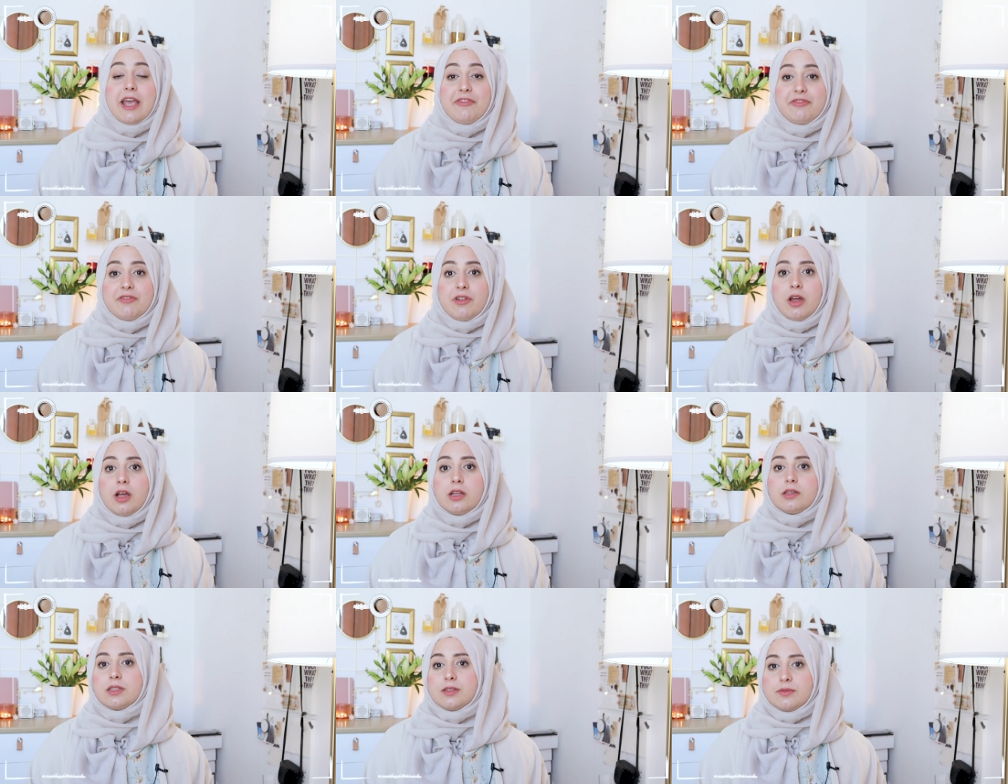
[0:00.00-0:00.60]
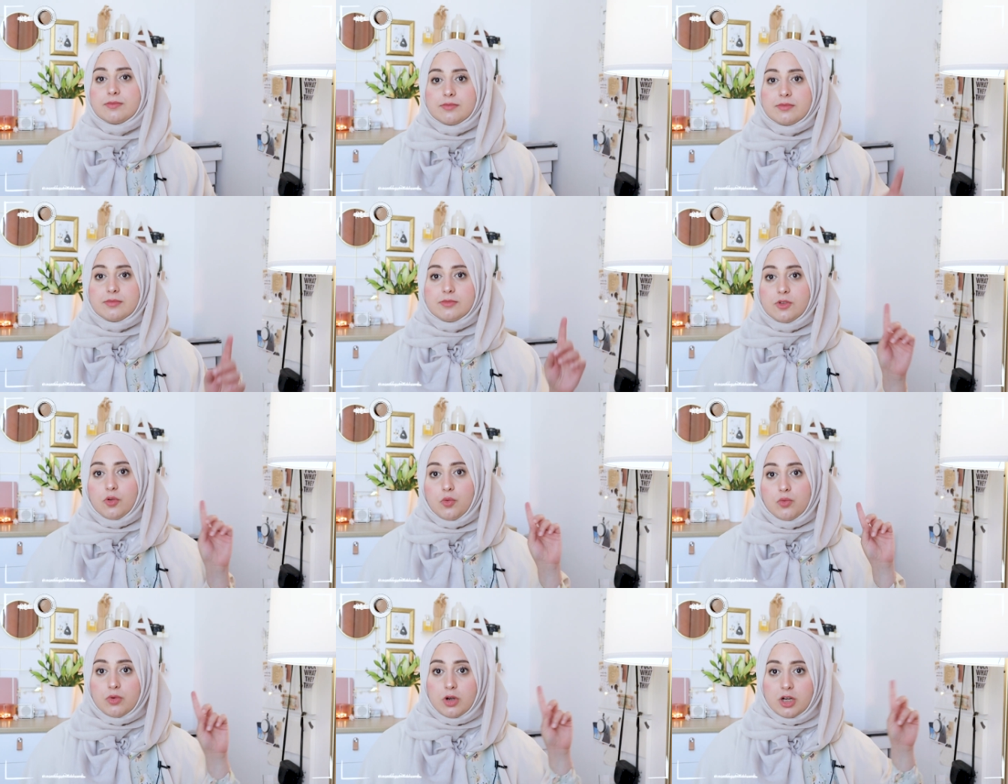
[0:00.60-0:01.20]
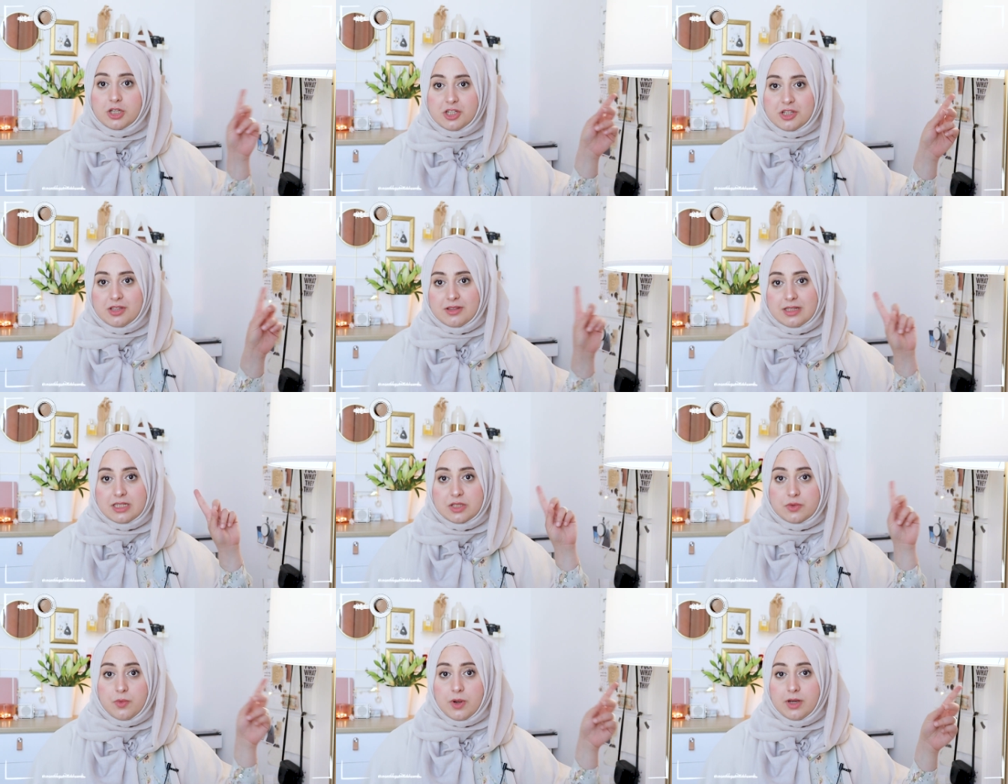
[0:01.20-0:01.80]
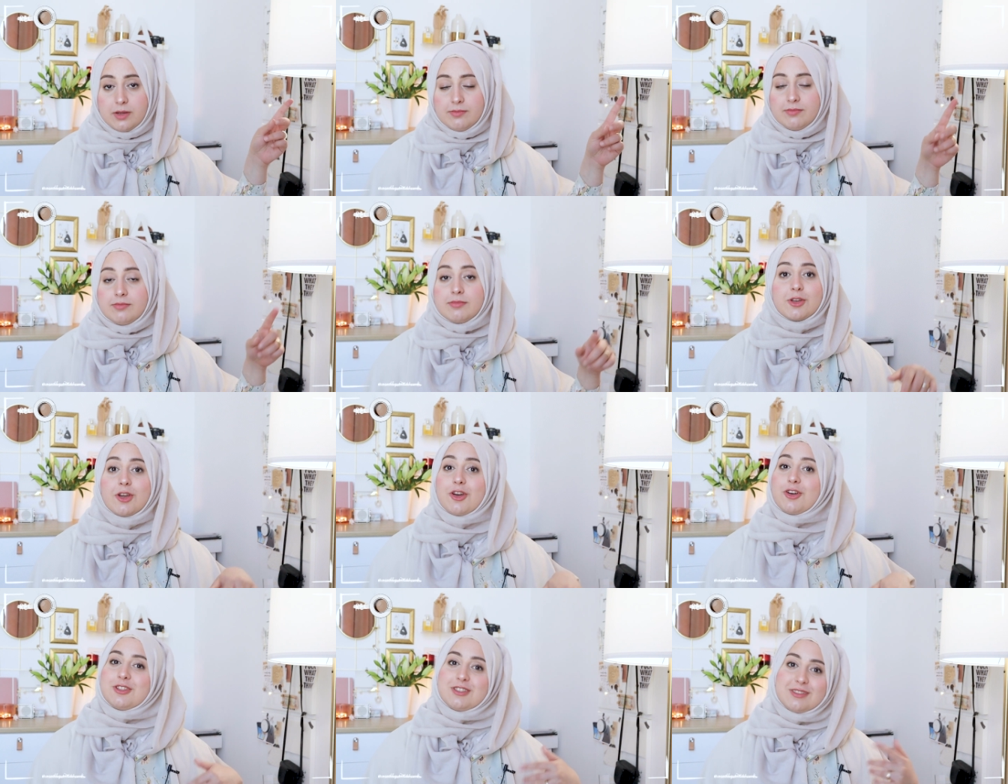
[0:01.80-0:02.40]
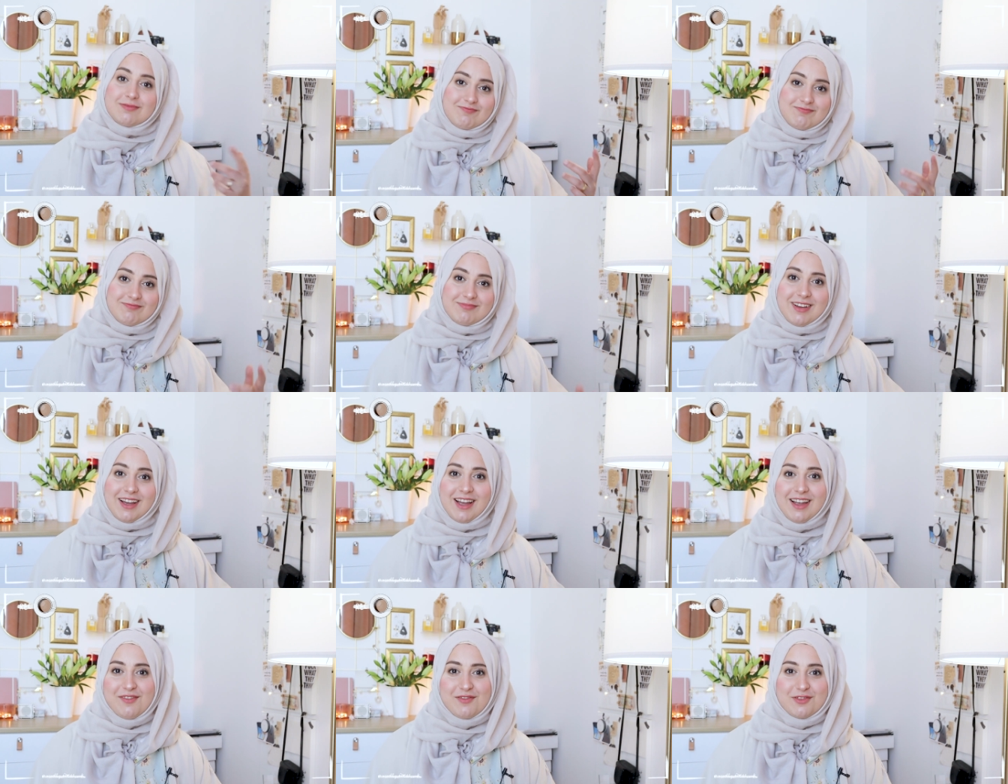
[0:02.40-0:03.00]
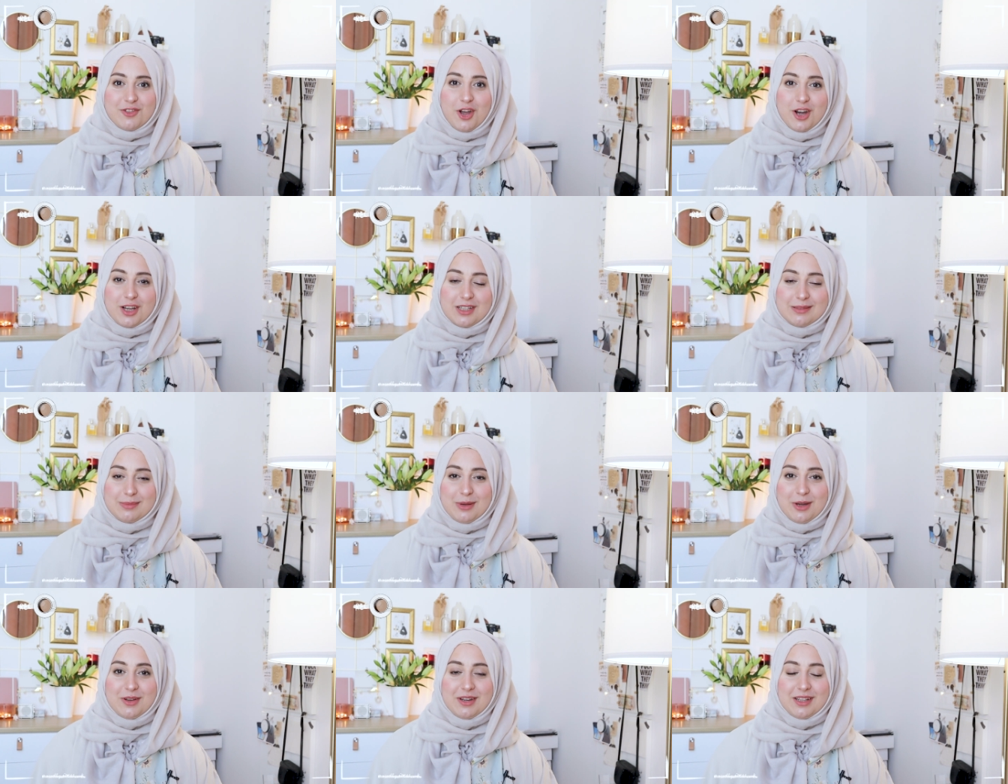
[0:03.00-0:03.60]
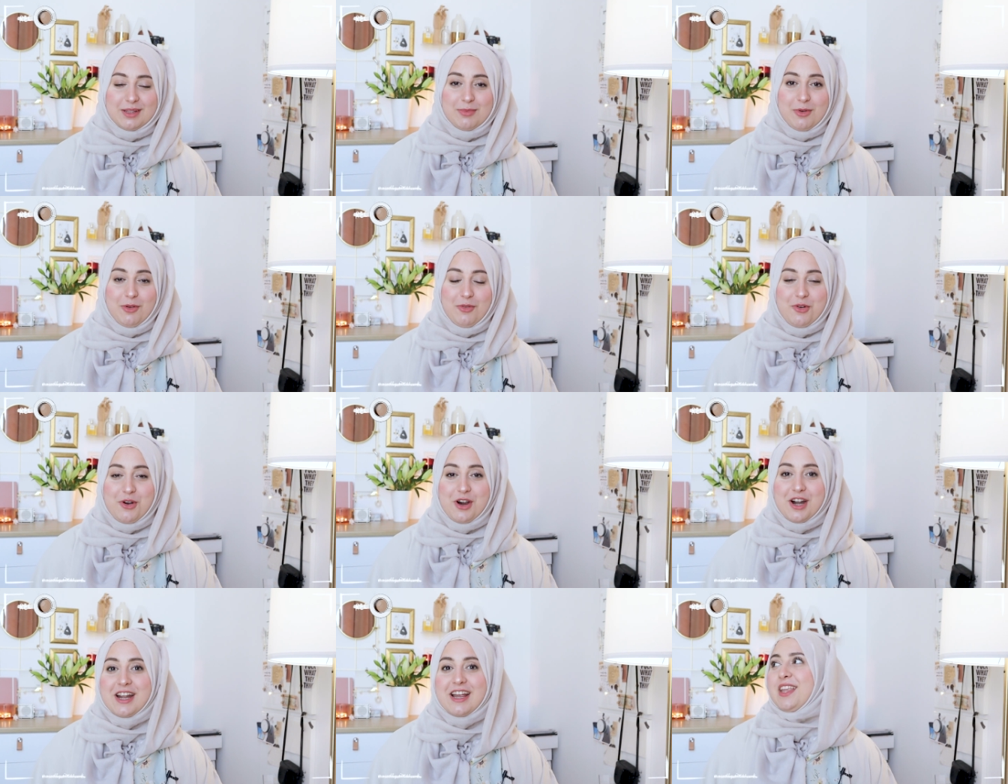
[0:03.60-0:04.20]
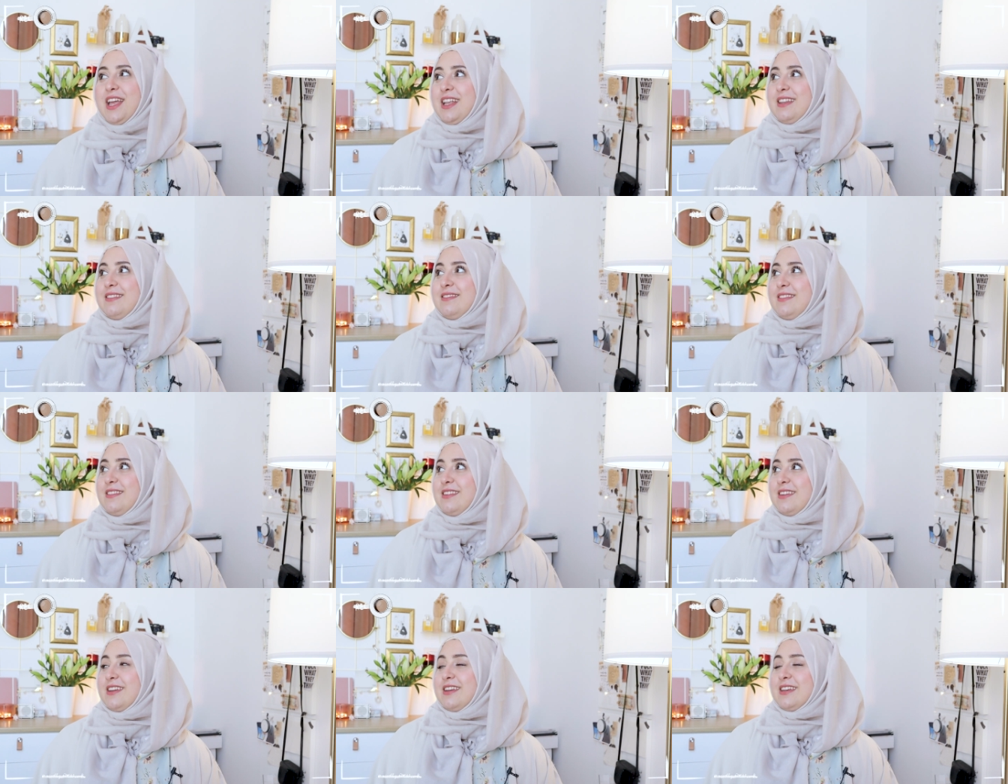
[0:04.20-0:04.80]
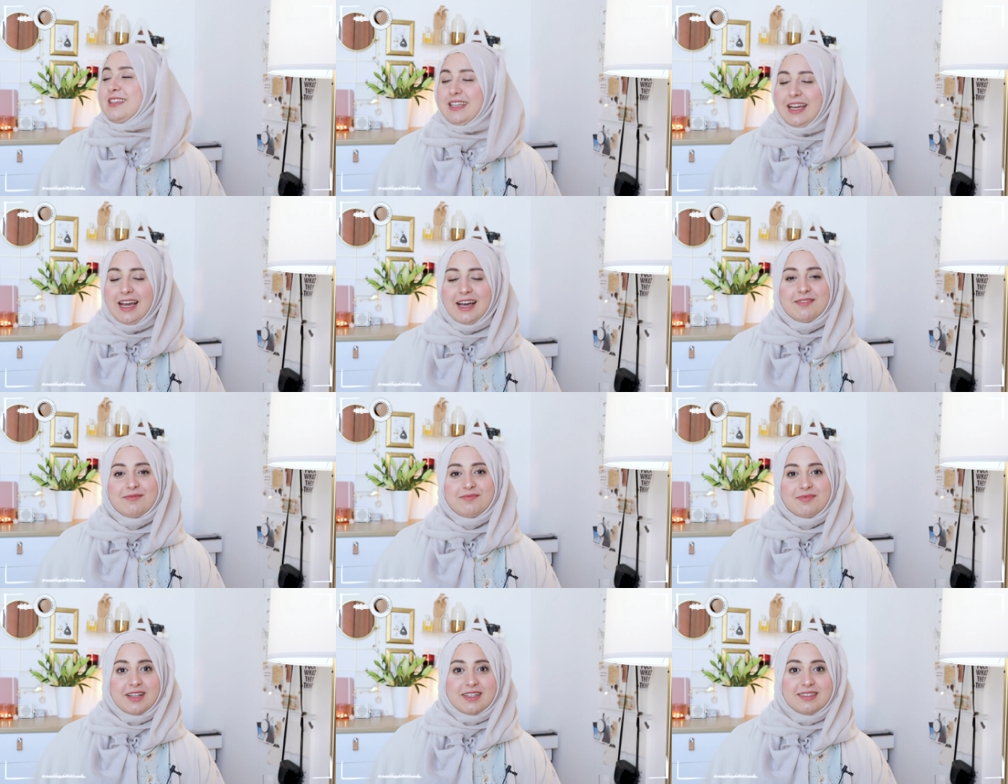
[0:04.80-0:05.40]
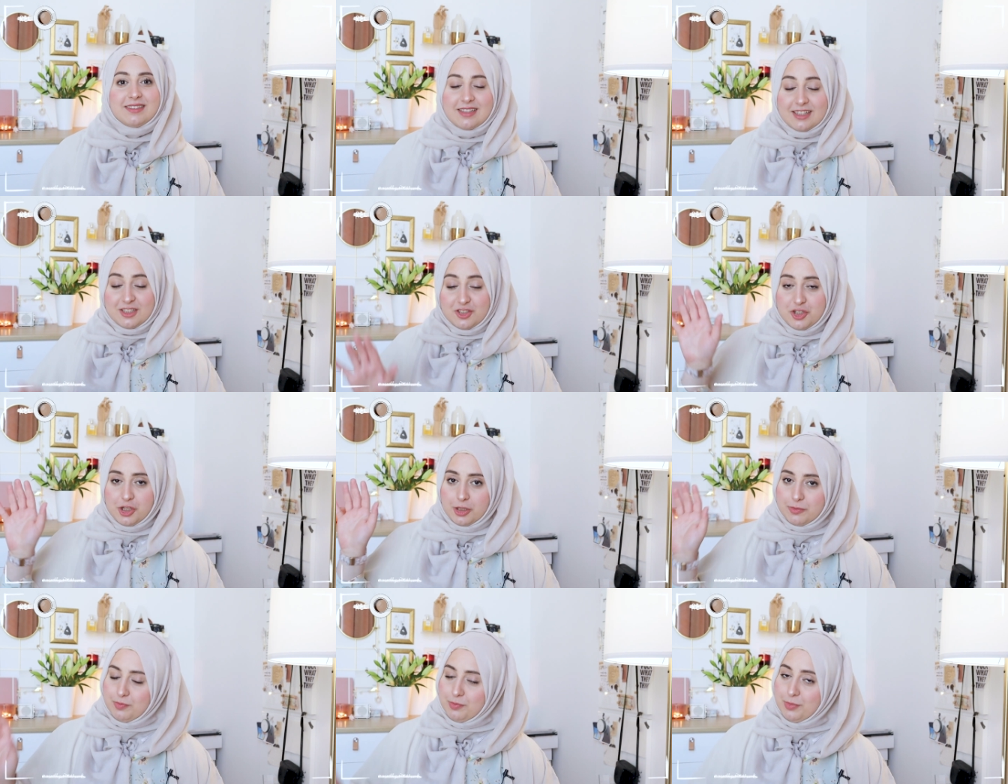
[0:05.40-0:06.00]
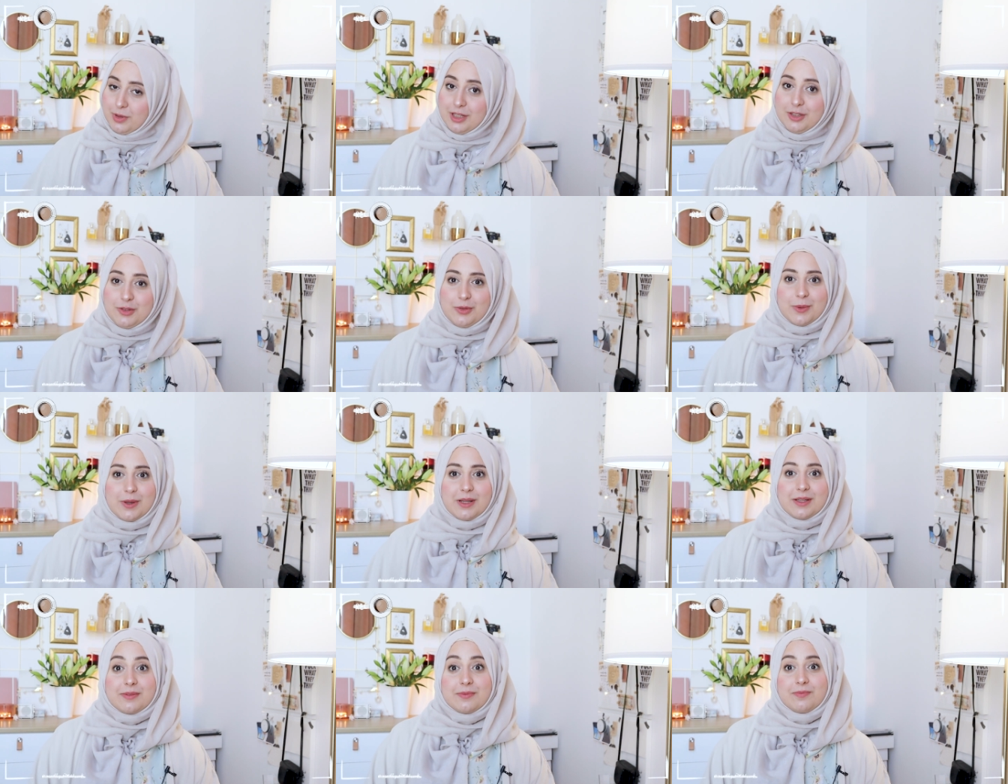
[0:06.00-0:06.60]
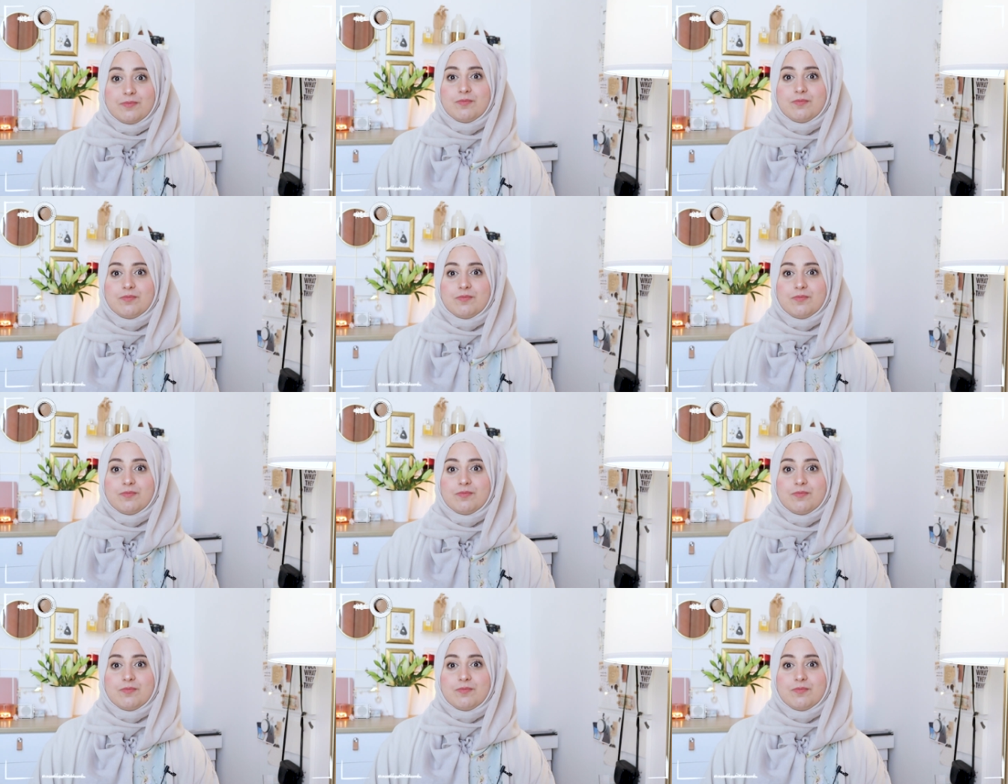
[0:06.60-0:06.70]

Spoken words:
If not, watch this one because I've talked about it before. And yeah, let's jump into it.